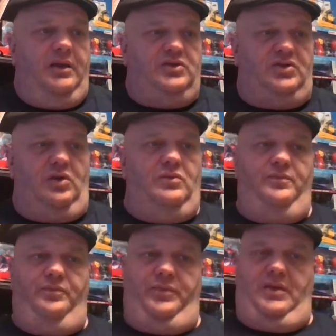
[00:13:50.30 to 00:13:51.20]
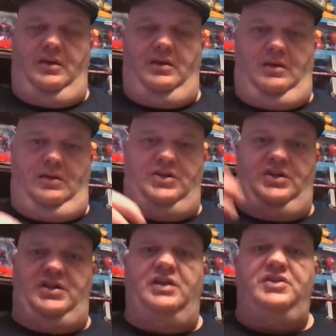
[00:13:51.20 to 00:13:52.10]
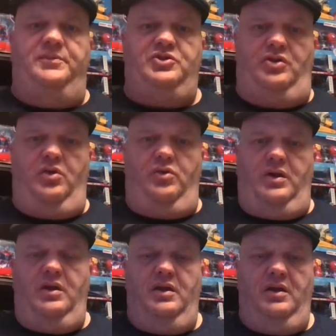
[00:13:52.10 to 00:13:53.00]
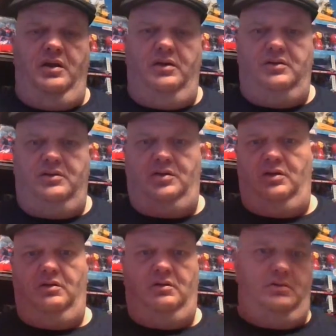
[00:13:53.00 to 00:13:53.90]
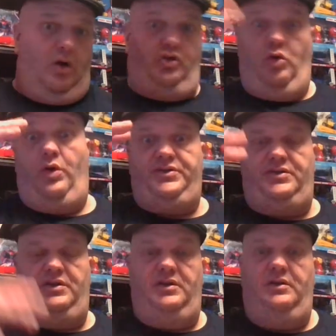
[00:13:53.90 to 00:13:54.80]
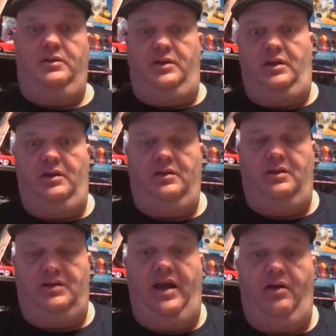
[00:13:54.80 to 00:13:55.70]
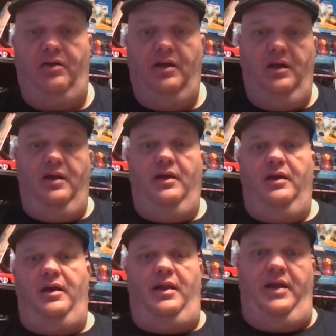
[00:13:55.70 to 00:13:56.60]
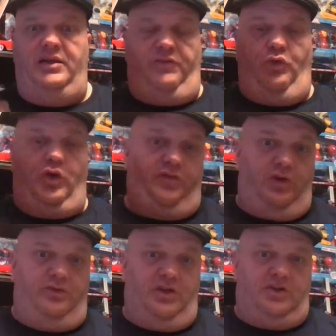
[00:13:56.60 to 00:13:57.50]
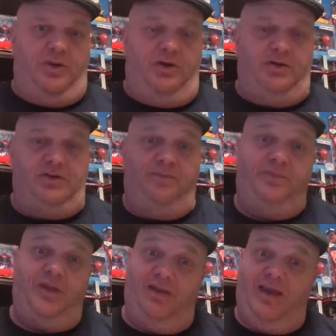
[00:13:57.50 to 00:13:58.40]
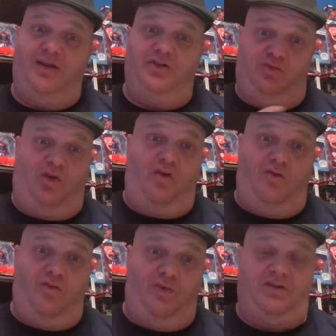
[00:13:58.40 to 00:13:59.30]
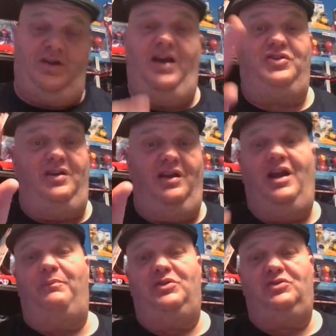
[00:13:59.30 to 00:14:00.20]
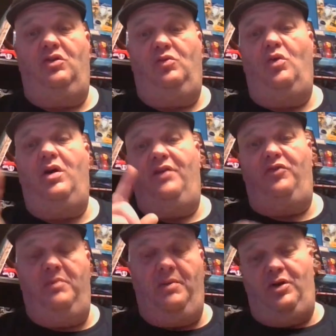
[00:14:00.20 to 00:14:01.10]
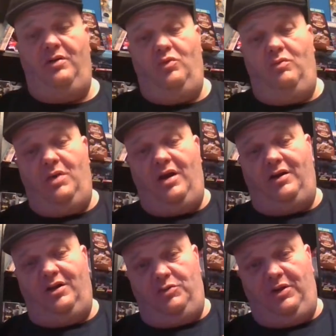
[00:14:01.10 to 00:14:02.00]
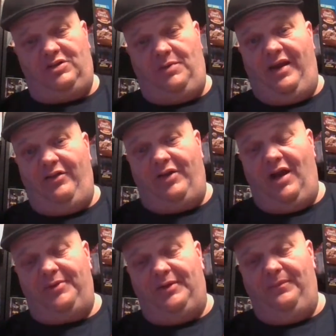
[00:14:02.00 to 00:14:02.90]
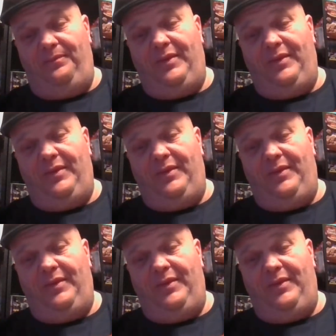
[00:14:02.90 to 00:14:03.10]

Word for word: So she sends up a drone to go towards the the, the town and it hits the force field, disappears. And that drone was actually in episode one. If you remember, Monica, she picks up a helicopter.